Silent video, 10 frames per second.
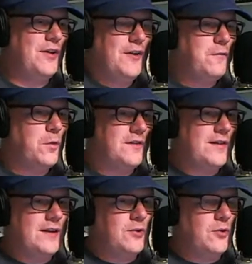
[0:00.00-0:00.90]

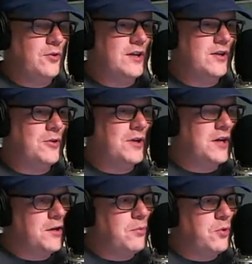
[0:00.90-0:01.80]
14-year-old can go get an
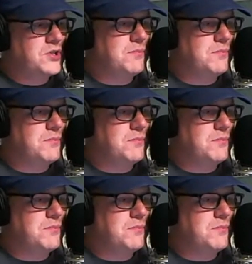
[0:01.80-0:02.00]
abortion,